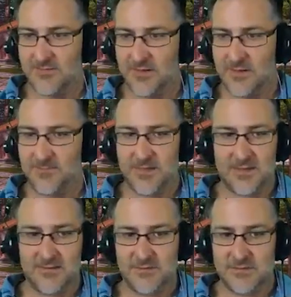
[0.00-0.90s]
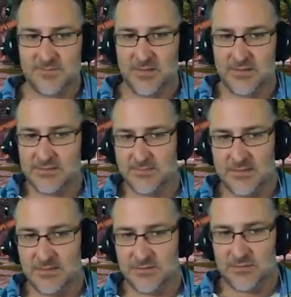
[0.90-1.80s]
I'm thinking of just playing some
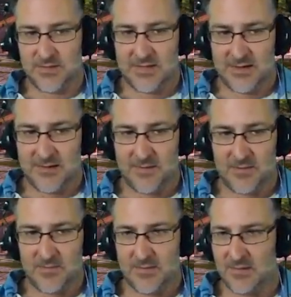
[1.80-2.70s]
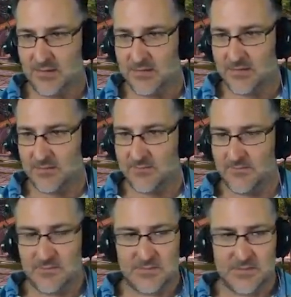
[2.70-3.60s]
Legion right now. I'm not really looking
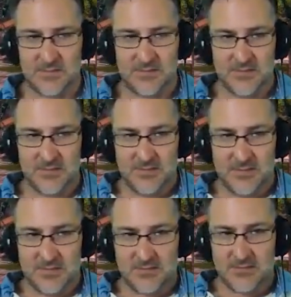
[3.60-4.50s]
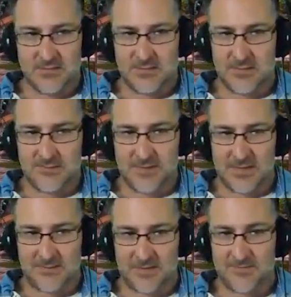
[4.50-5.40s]
to to make
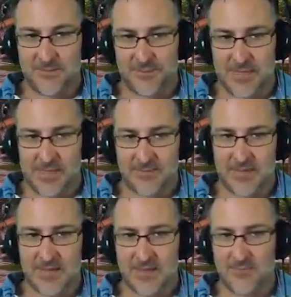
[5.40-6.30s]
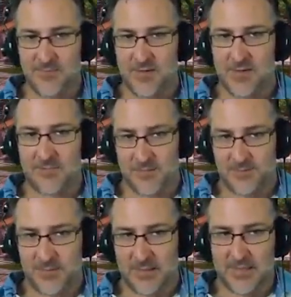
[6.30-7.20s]
it my full game again, but I'm going
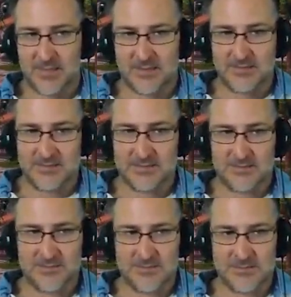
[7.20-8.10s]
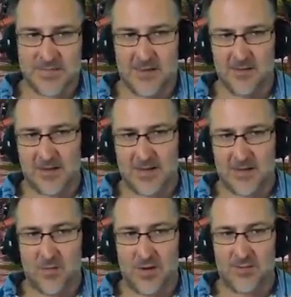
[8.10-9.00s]
to play it and I, I kind
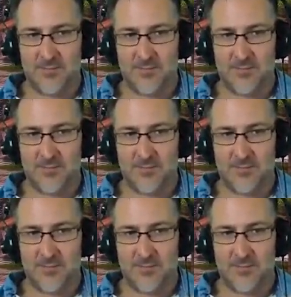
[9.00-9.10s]
of want to.